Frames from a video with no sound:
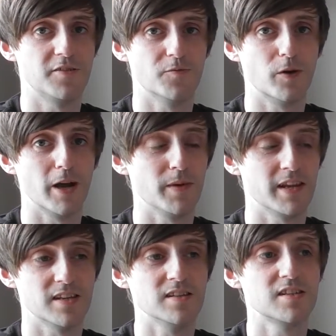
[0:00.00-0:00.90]
And what I mean
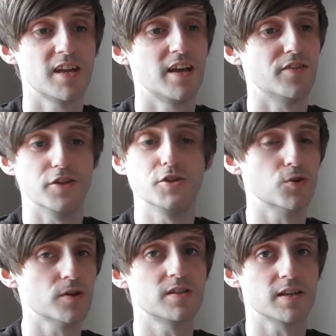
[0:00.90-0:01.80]
is that the
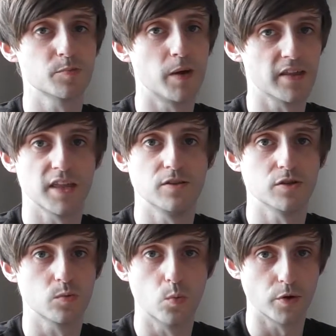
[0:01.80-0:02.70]
joysticks back then
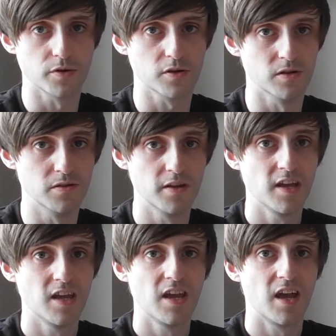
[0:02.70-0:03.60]
just weren't good.
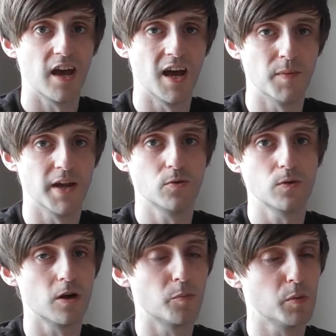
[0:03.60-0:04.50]
Um, I know a
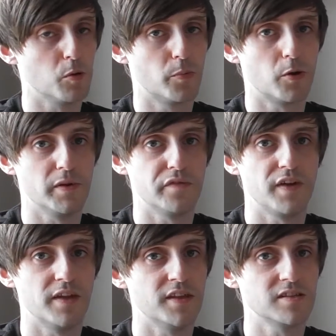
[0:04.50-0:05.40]
lot of people will probably
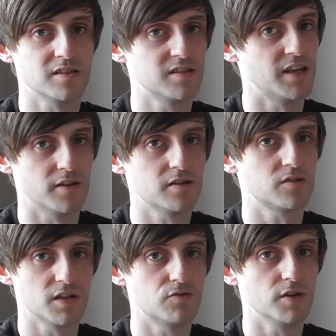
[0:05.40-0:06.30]
defend this and say that
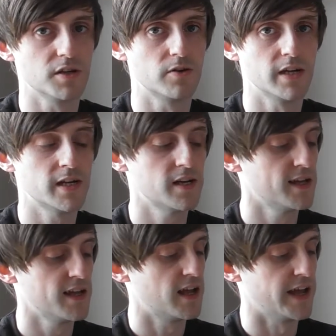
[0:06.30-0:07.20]
it's it's really great.
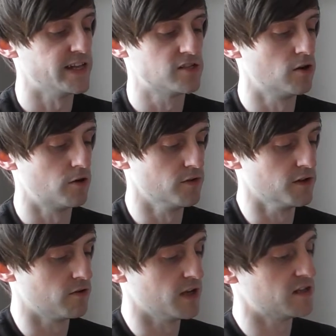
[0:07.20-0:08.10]
It's not
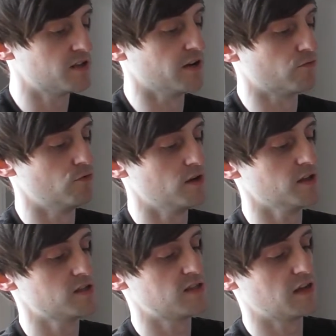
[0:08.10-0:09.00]
really great. It's like
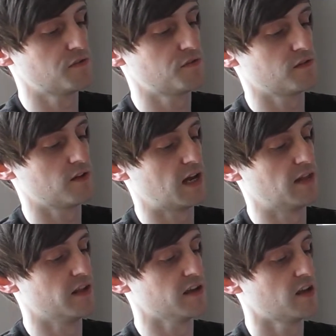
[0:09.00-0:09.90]
really stiff
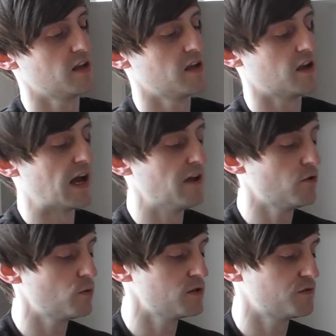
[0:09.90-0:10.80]
and like I've
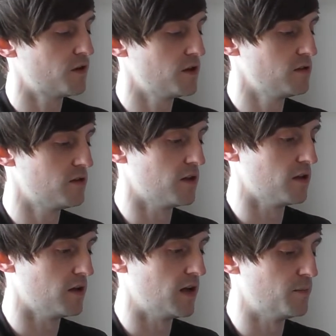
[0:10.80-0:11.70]
always found
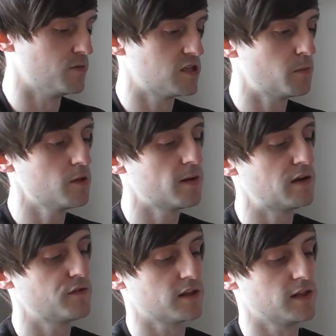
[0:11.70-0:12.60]
that um, some of them
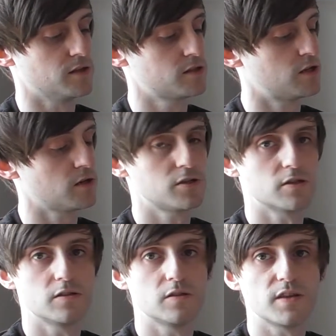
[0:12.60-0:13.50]
have like little
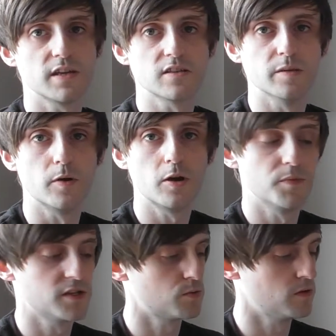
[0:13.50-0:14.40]
suction things at the bottom.
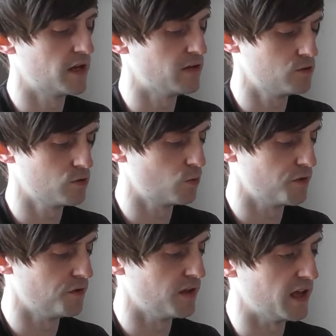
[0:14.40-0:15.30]
This one, I don't know
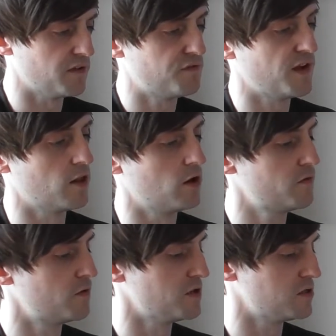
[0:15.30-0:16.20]
whether they, it fell
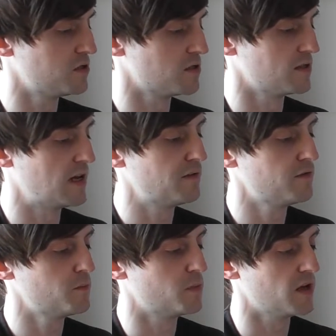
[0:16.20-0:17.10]
off or it just doesn't have
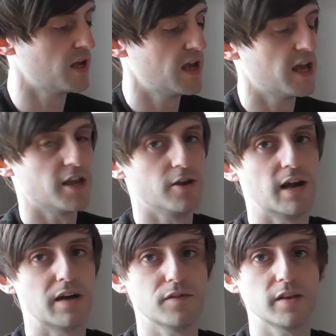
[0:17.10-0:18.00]
them, but you're
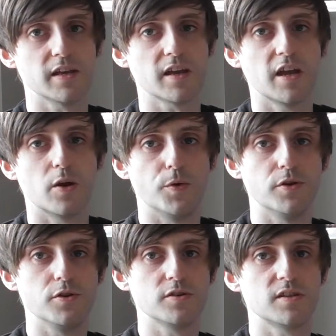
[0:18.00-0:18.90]
having to like, when
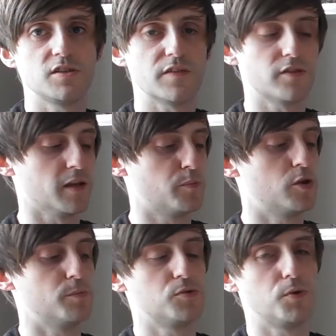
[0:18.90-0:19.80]
you're using this, you have to like put
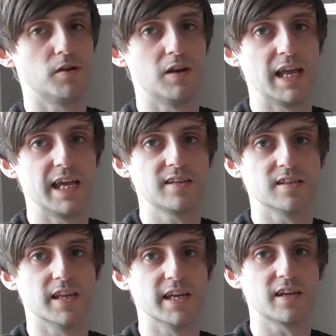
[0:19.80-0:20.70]
it between your legs
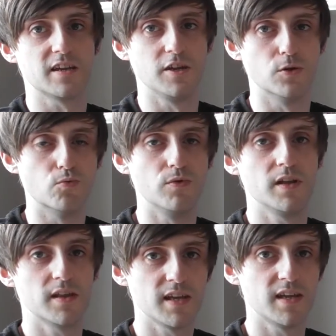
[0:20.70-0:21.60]
and like, you know,
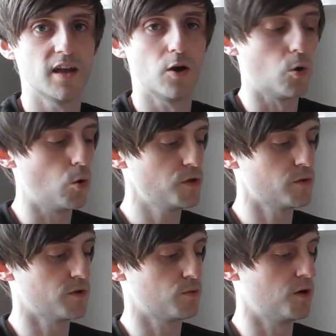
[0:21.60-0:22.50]
really hold it
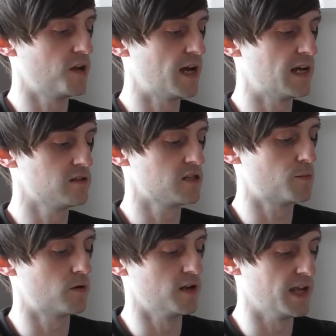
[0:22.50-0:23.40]
with one hand
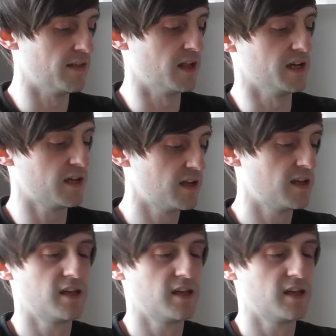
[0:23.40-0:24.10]
somewhere and then like,